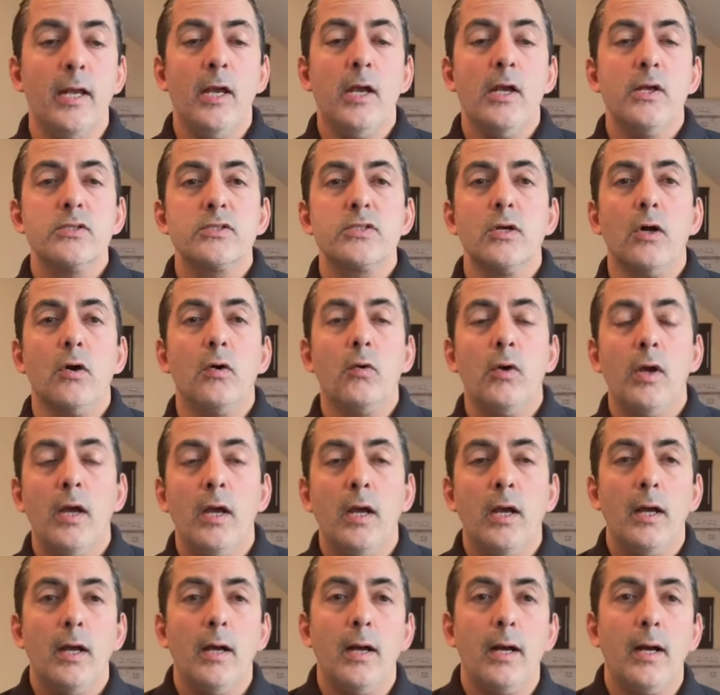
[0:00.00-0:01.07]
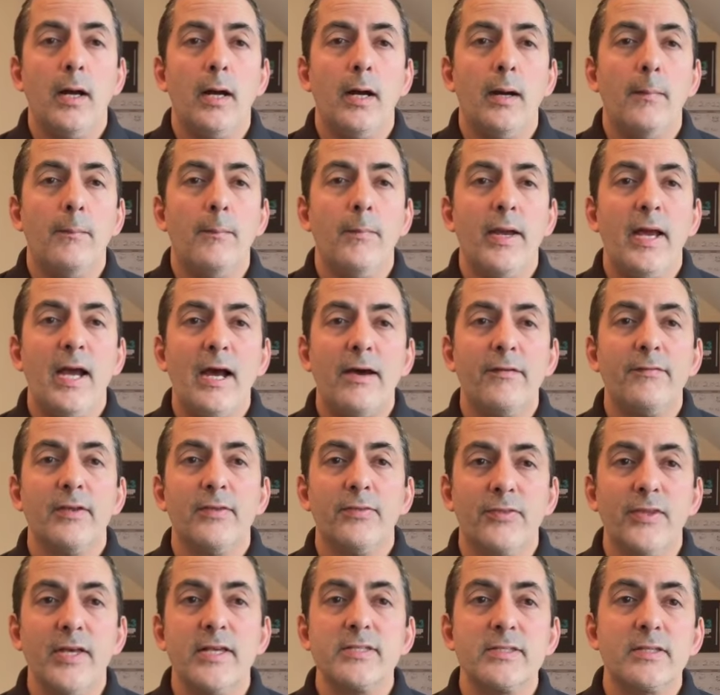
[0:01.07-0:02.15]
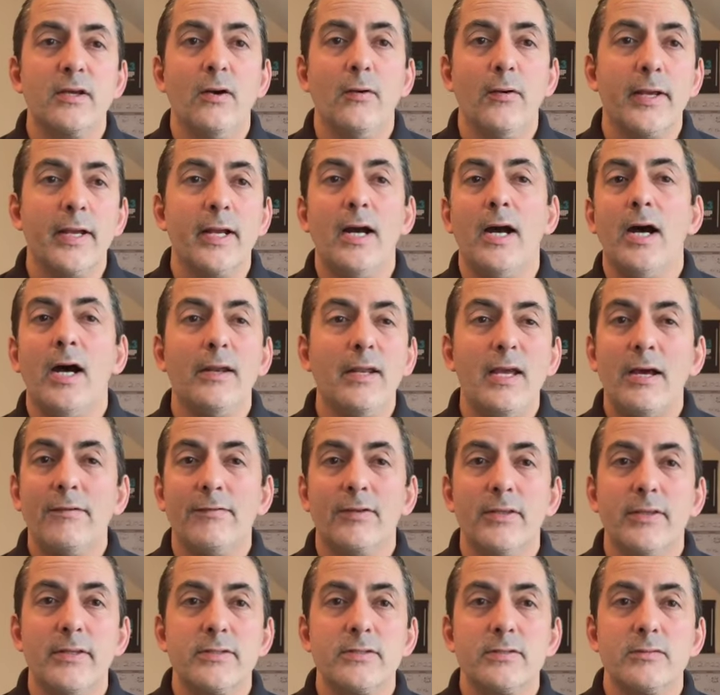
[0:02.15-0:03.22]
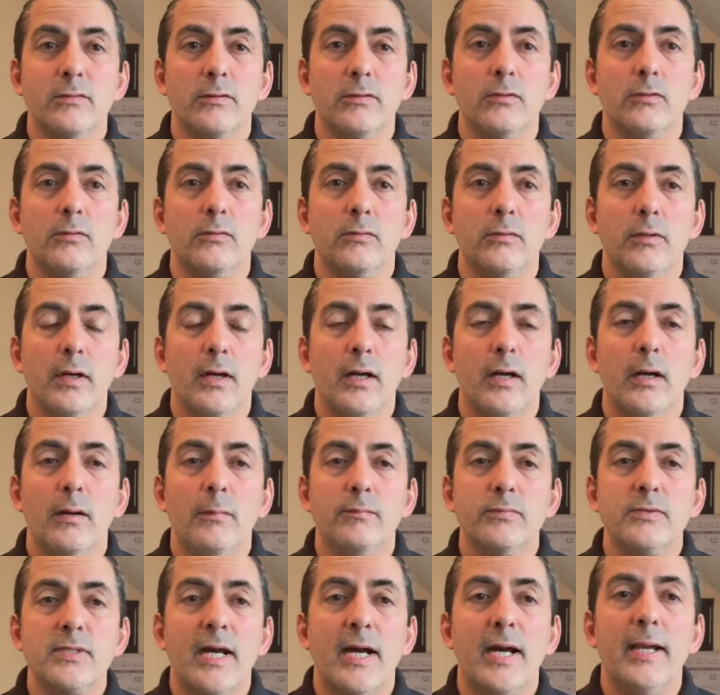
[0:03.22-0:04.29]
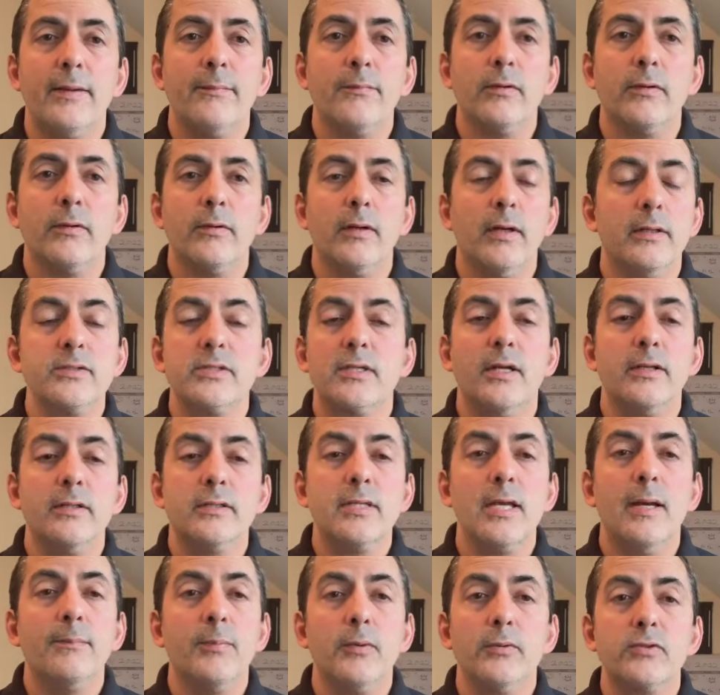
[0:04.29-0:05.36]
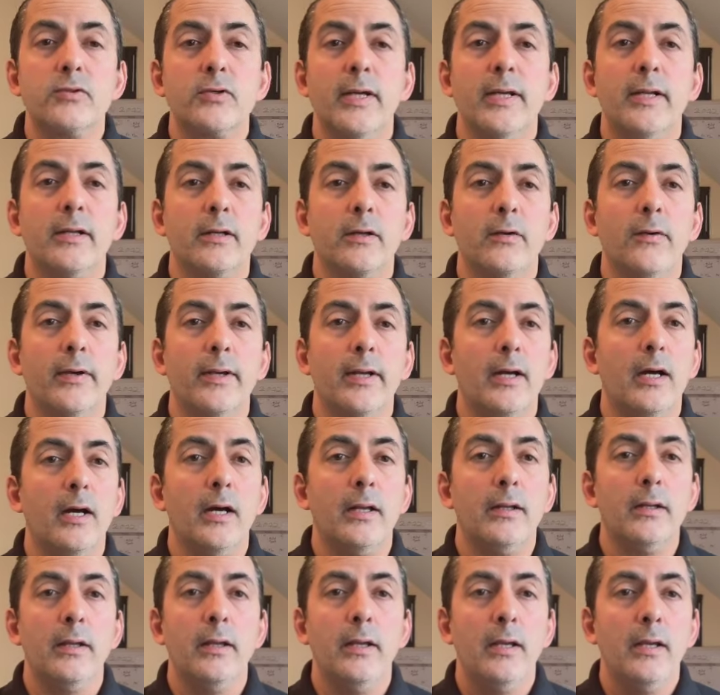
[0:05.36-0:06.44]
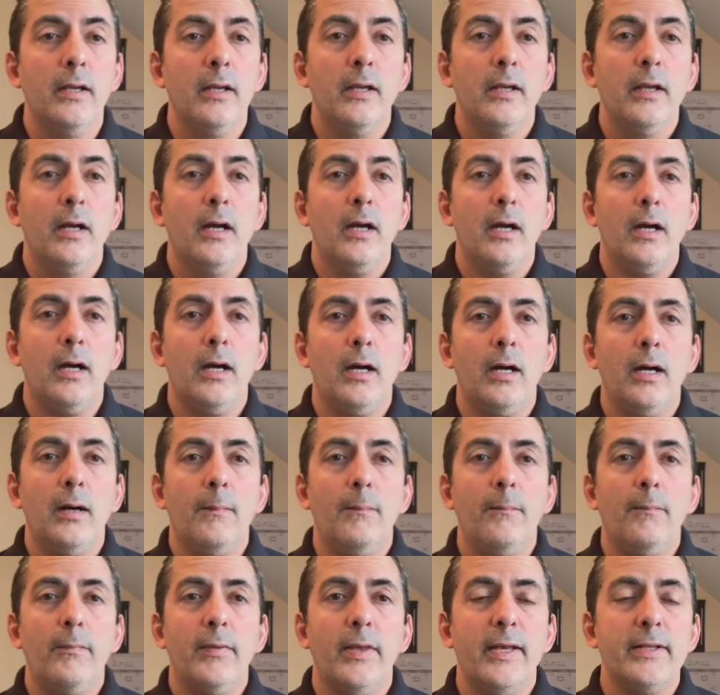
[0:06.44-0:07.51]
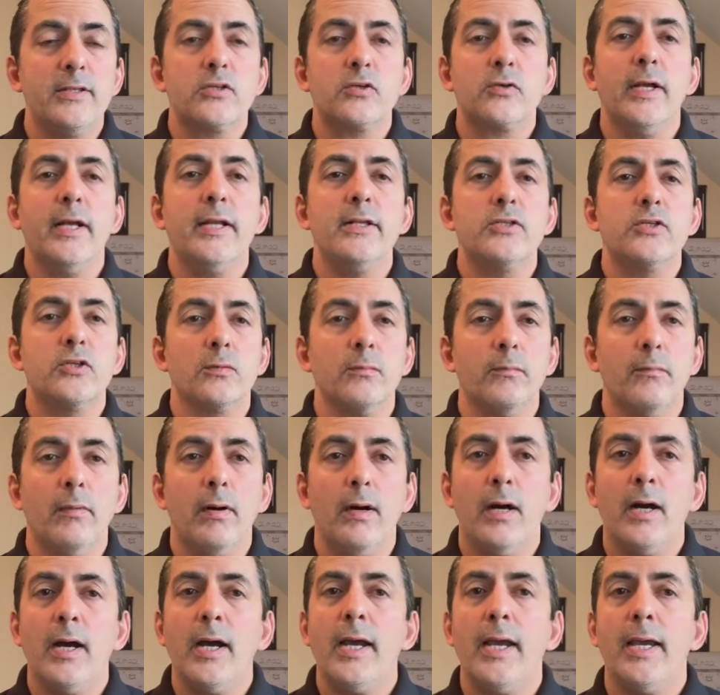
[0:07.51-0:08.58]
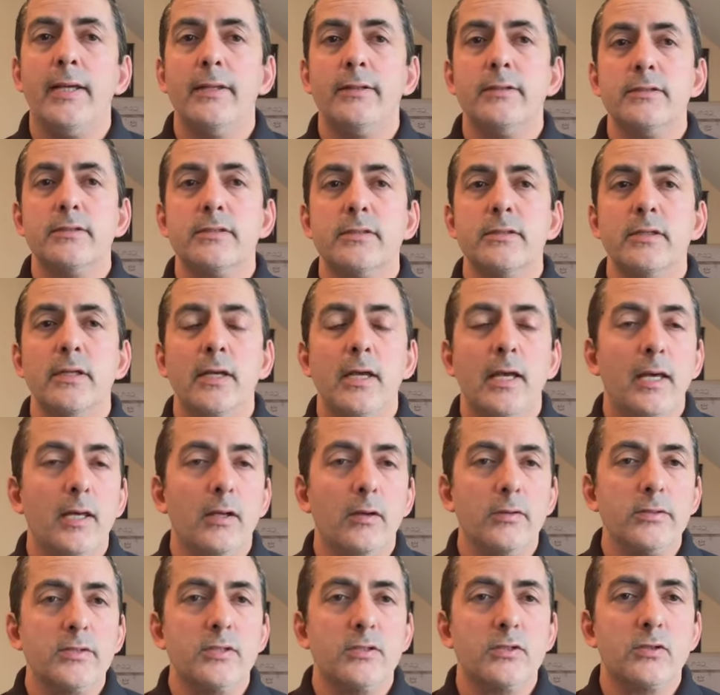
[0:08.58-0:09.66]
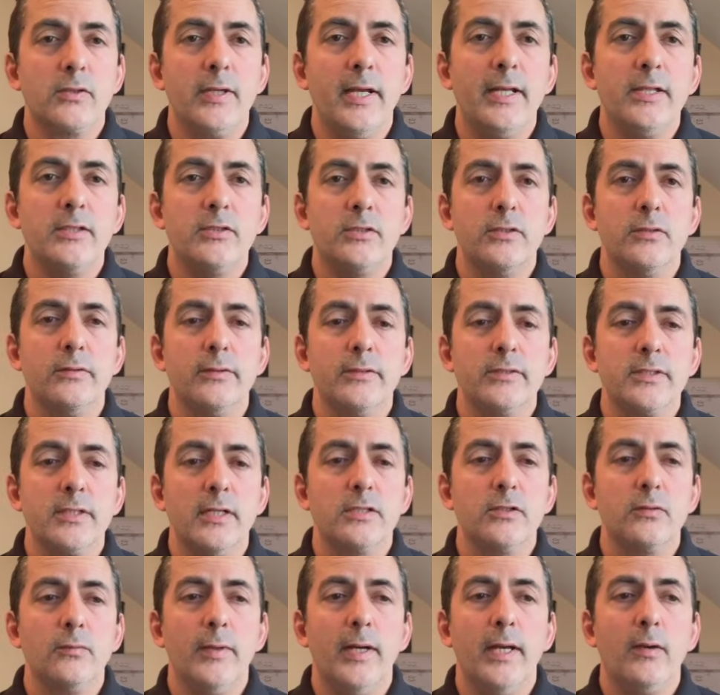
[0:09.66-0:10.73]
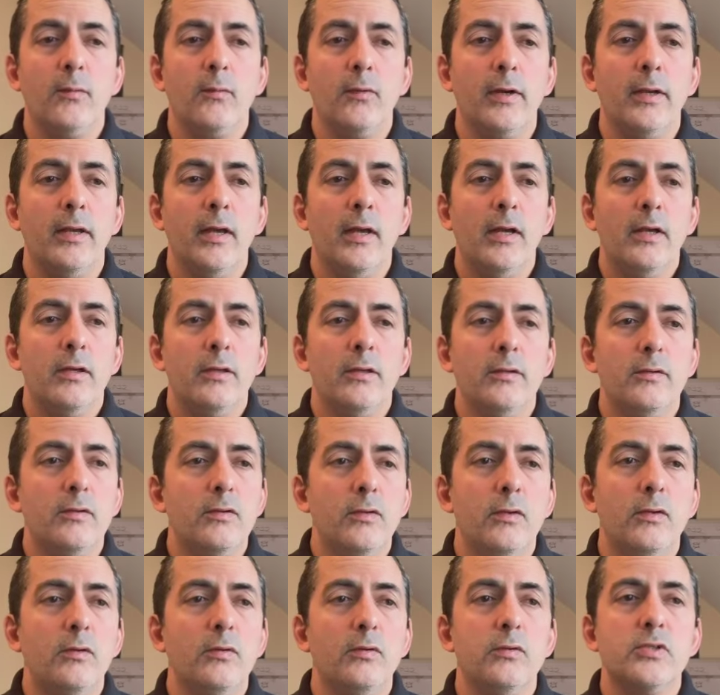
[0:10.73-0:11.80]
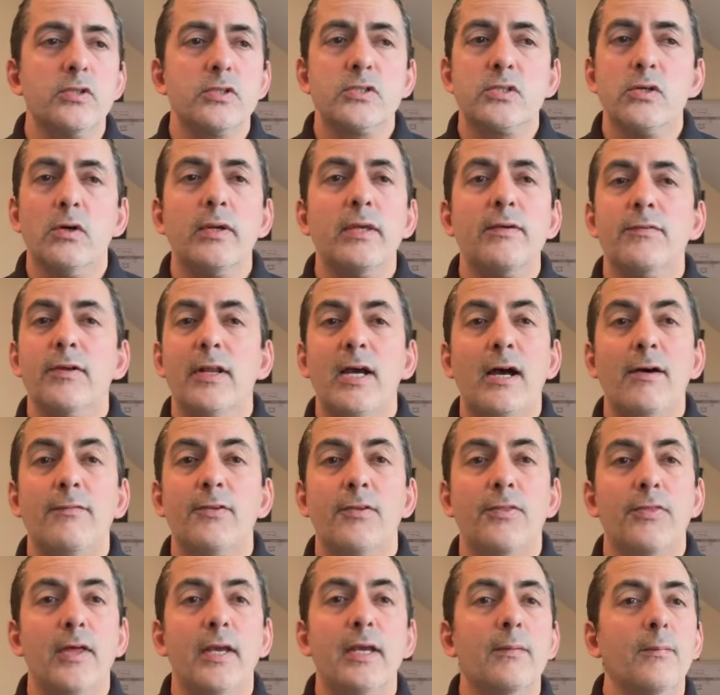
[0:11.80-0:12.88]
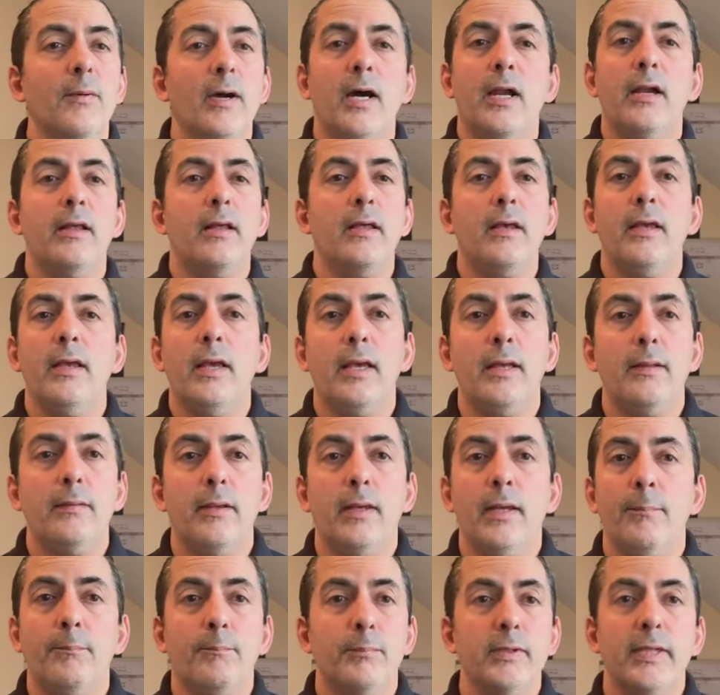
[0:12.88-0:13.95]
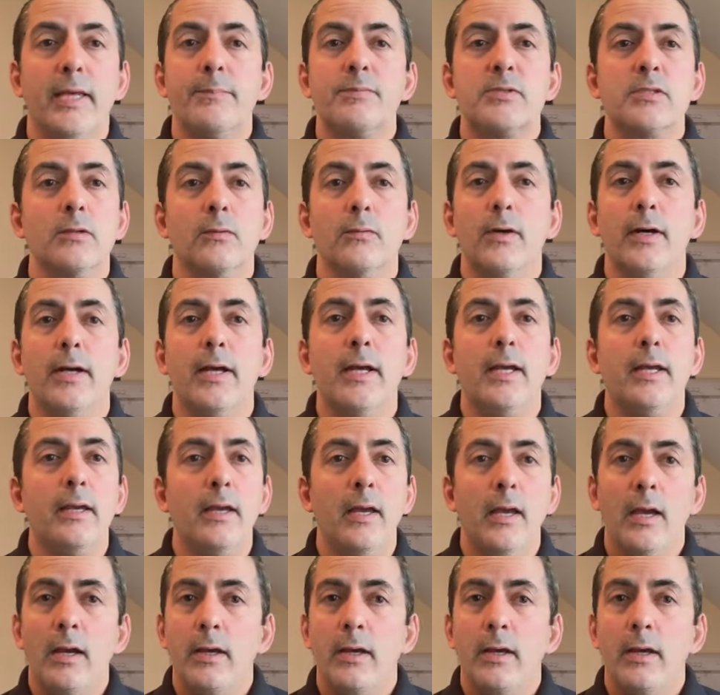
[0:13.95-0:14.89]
So having this going on, having this little tempo trainer going on, it trains your mind. It also trains you in such a way where you just don't even have to think about it. It bleeps away.